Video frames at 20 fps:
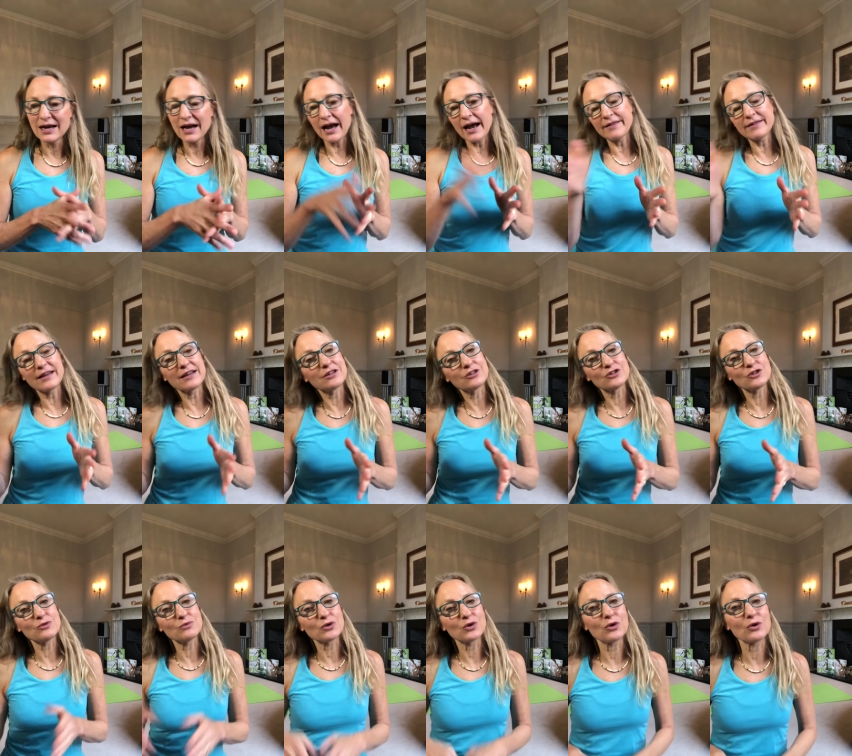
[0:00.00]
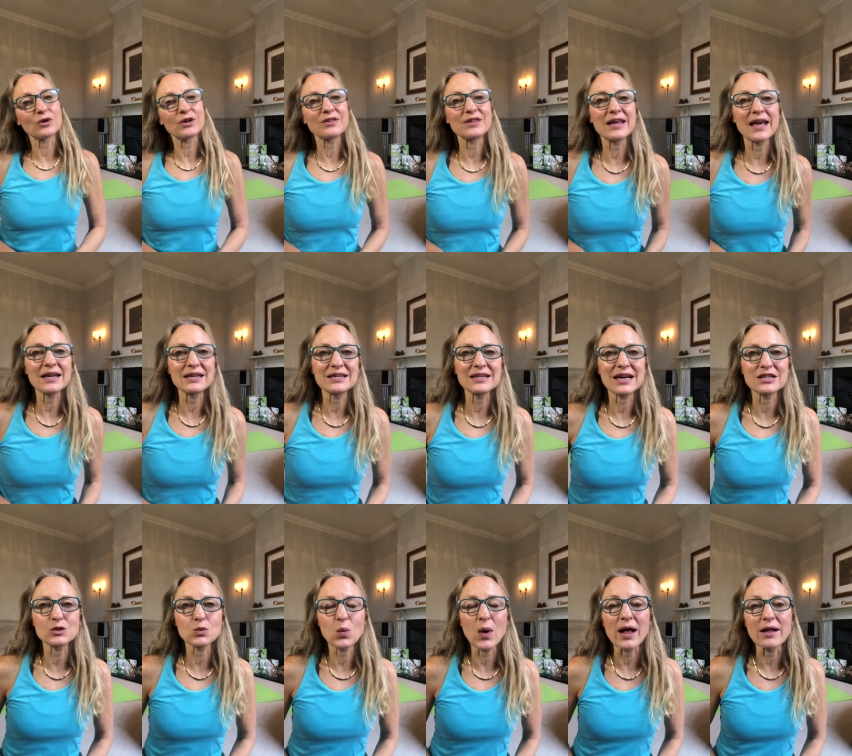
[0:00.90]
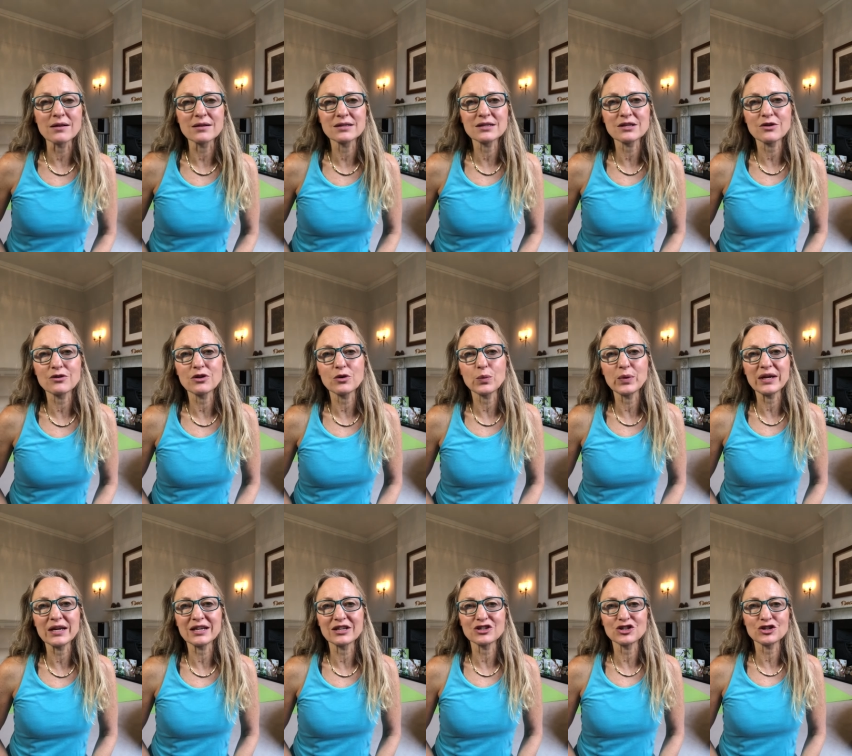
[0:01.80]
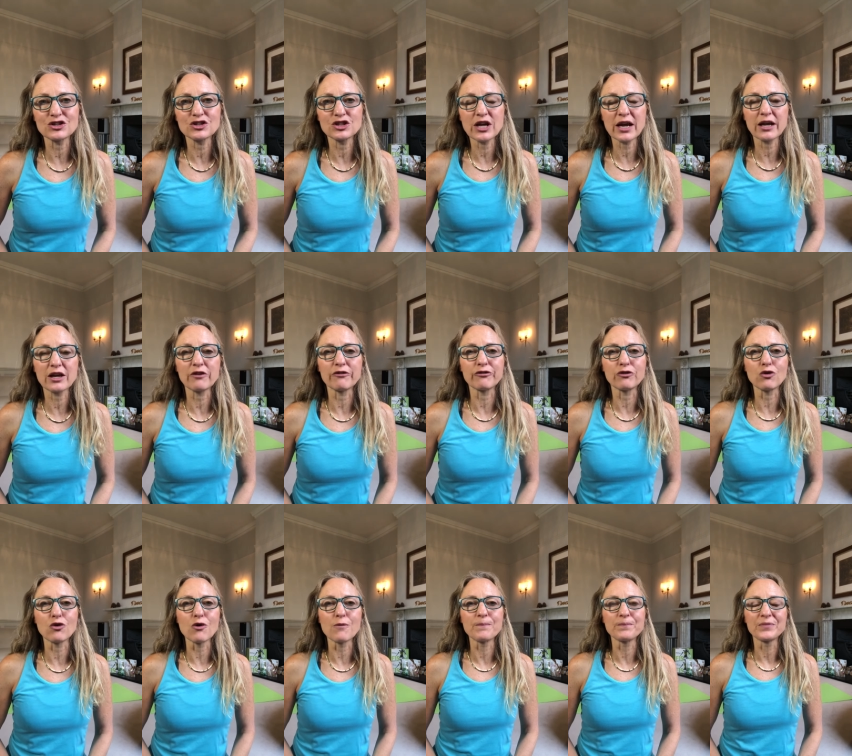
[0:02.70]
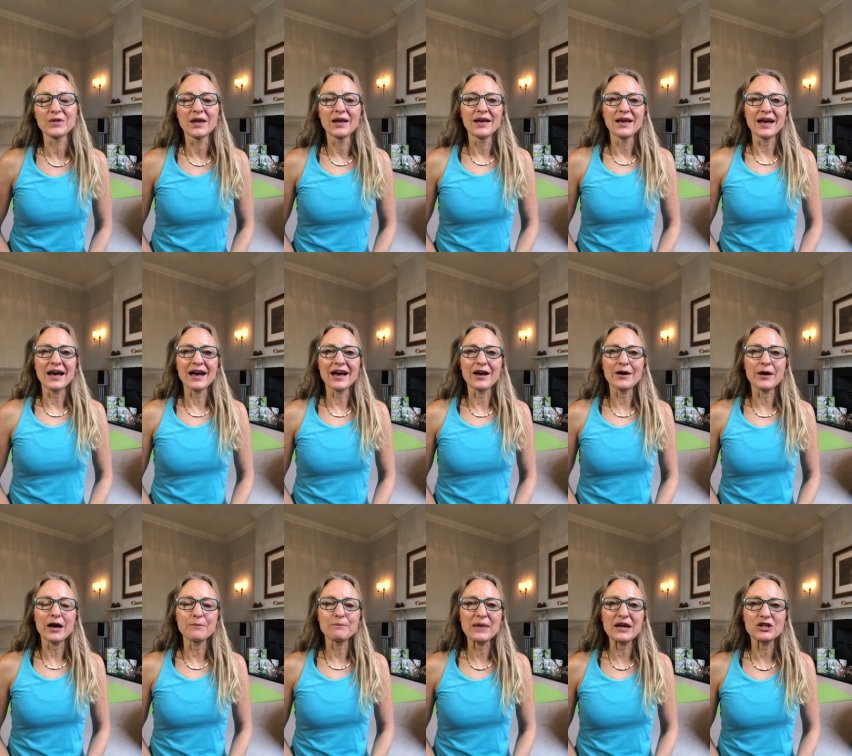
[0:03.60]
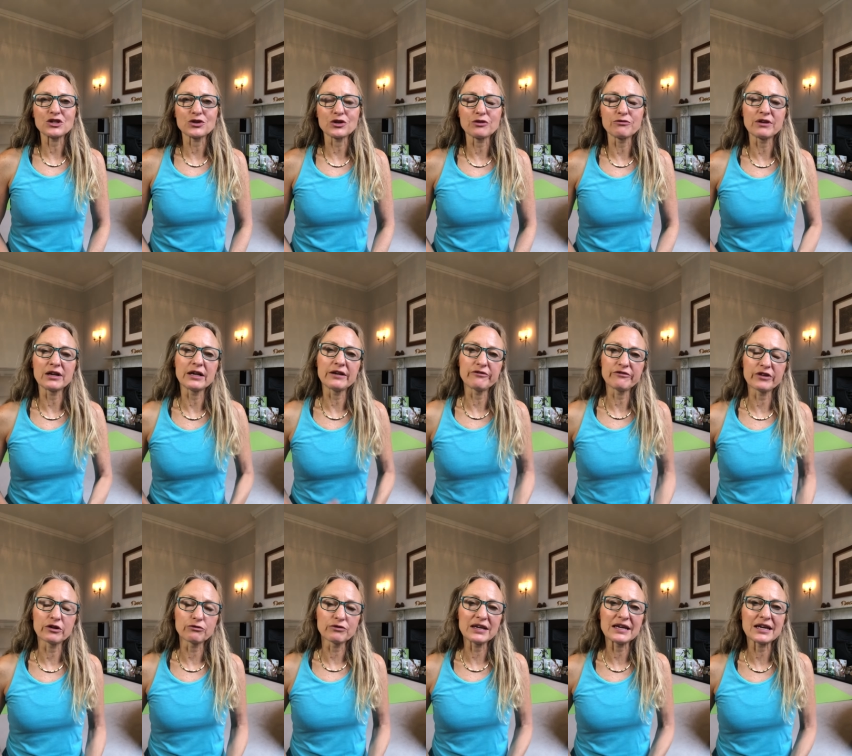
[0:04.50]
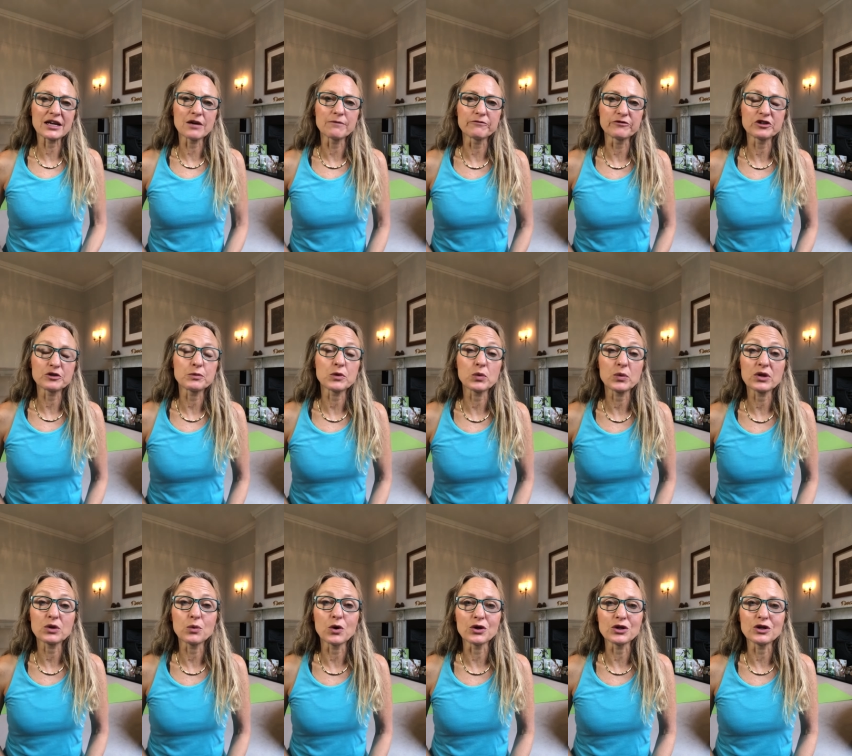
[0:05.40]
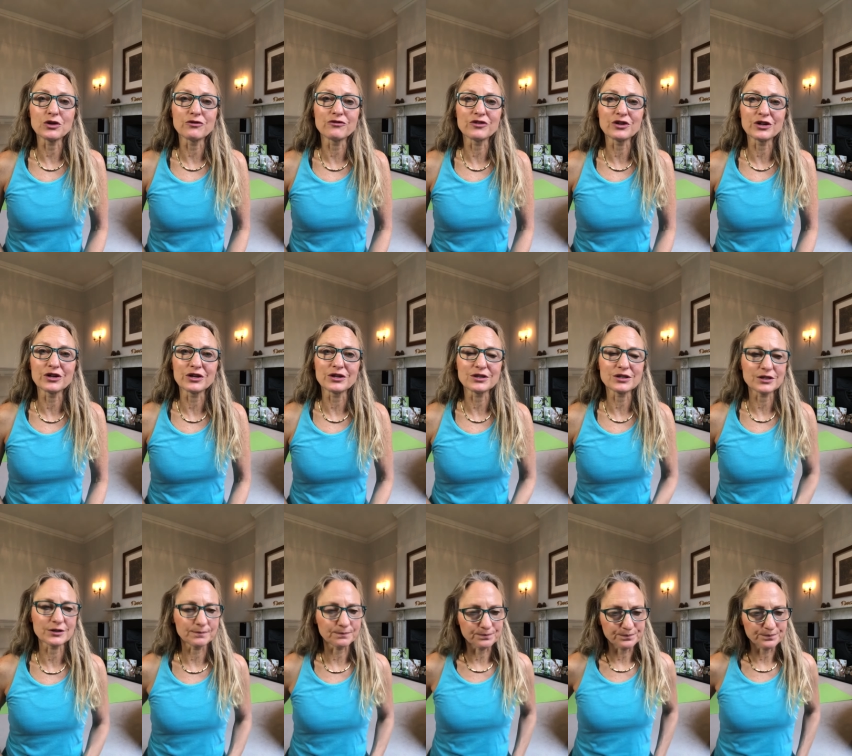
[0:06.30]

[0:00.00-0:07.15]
And then a Zoom call at the end as well so that we can just check your form uh, and make sure you really feel really comfortable with what you've learned.